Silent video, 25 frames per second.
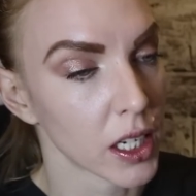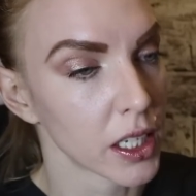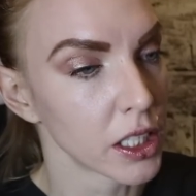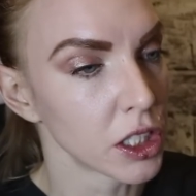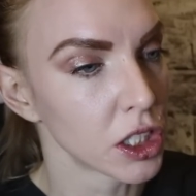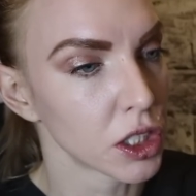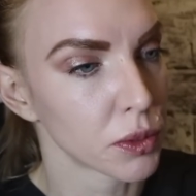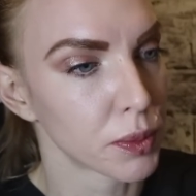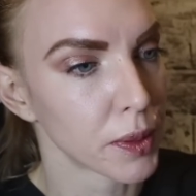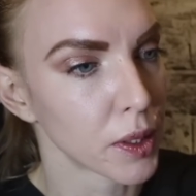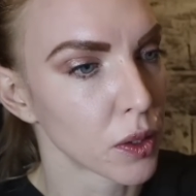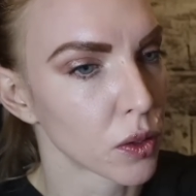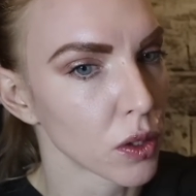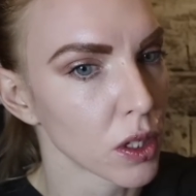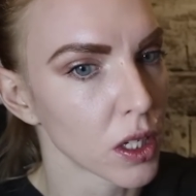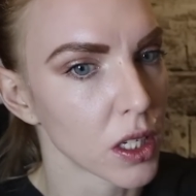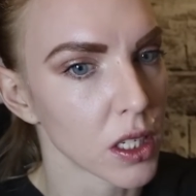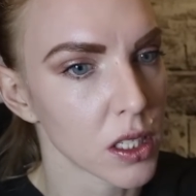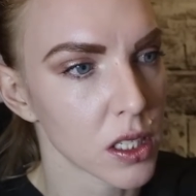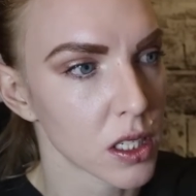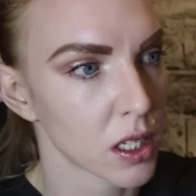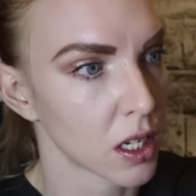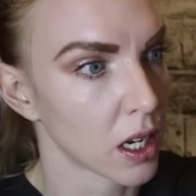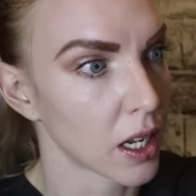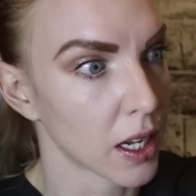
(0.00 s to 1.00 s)
At least she's being
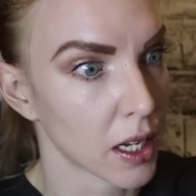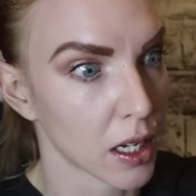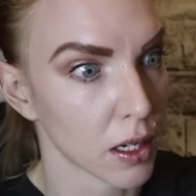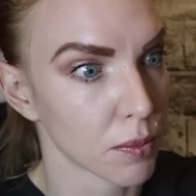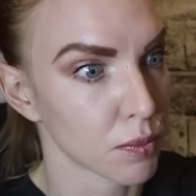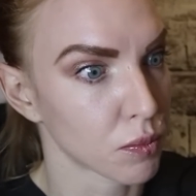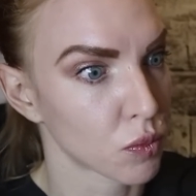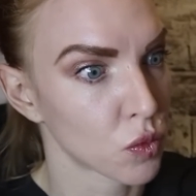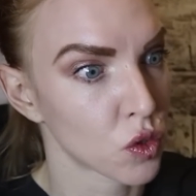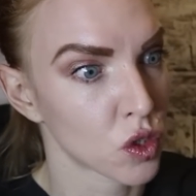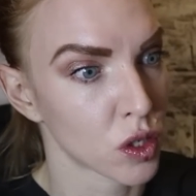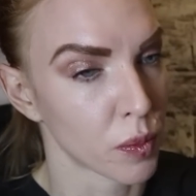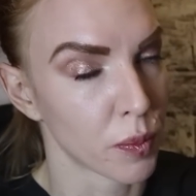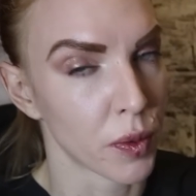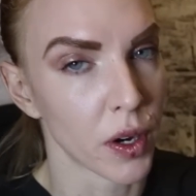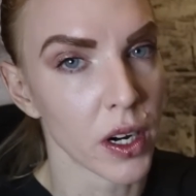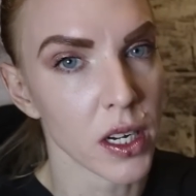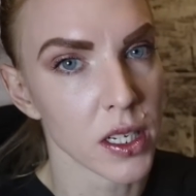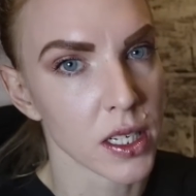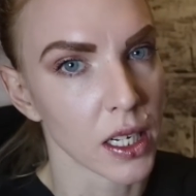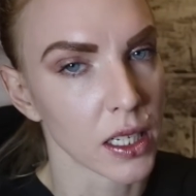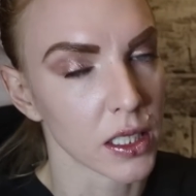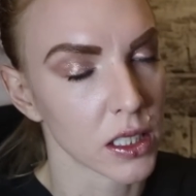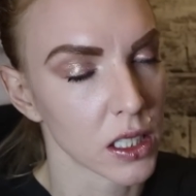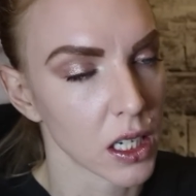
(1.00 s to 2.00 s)
honest. Like I'm
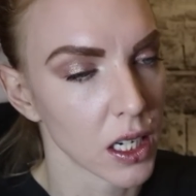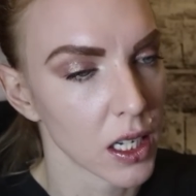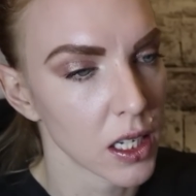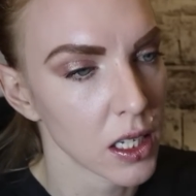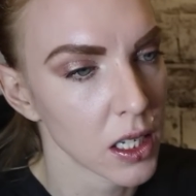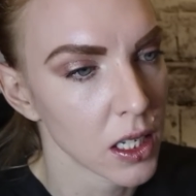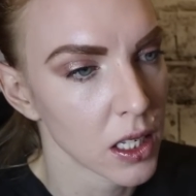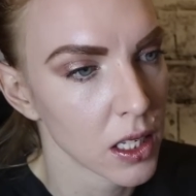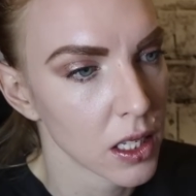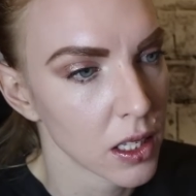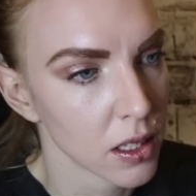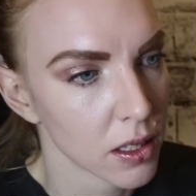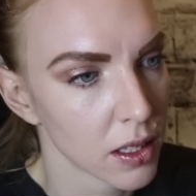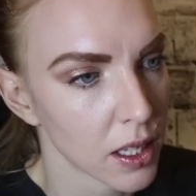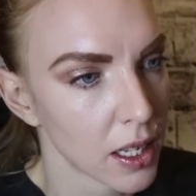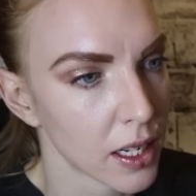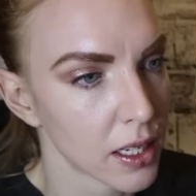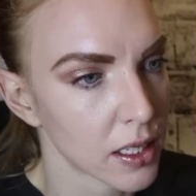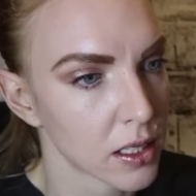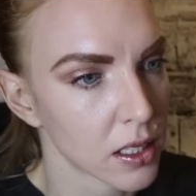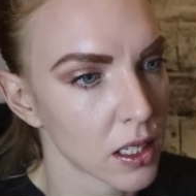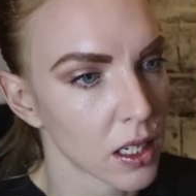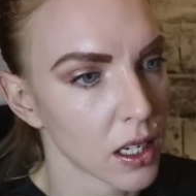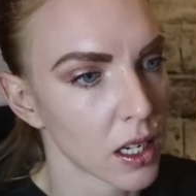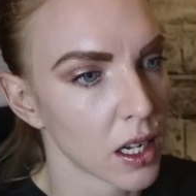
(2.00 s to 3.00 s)
surprised actually
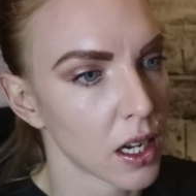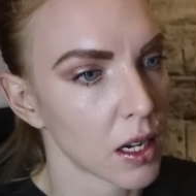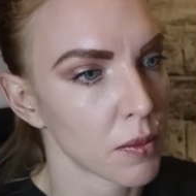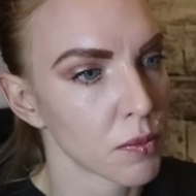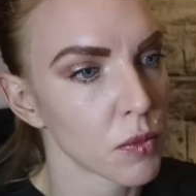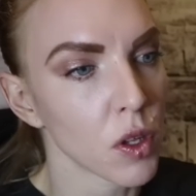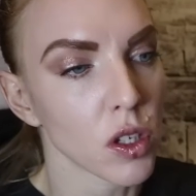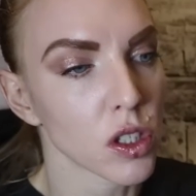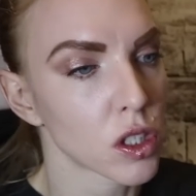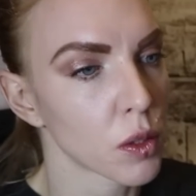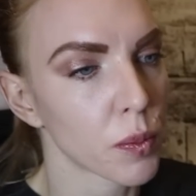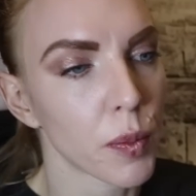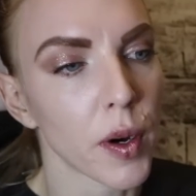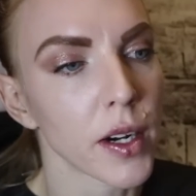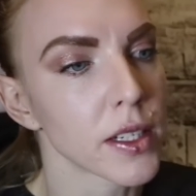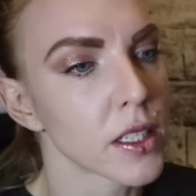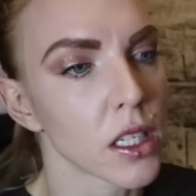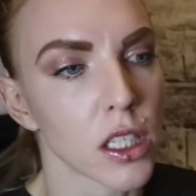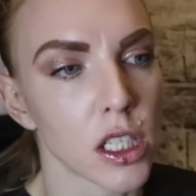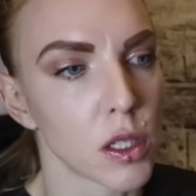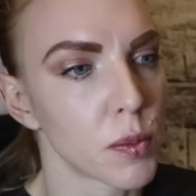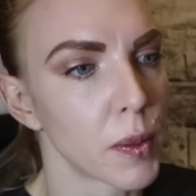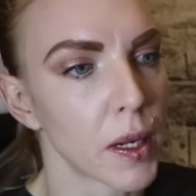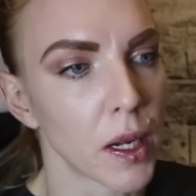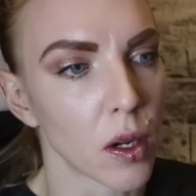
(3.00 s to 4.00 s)
that uh, not surprised
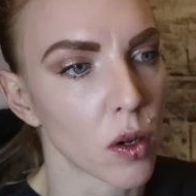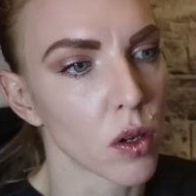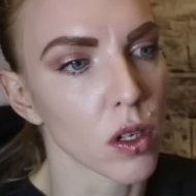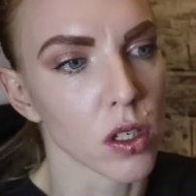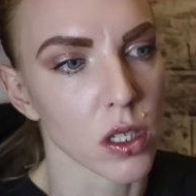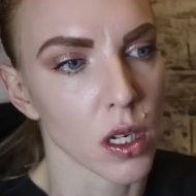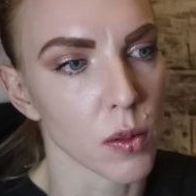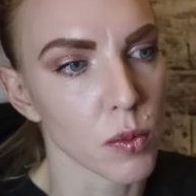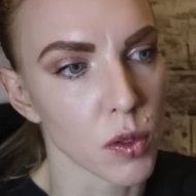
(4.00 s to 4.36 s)
that she's being honest.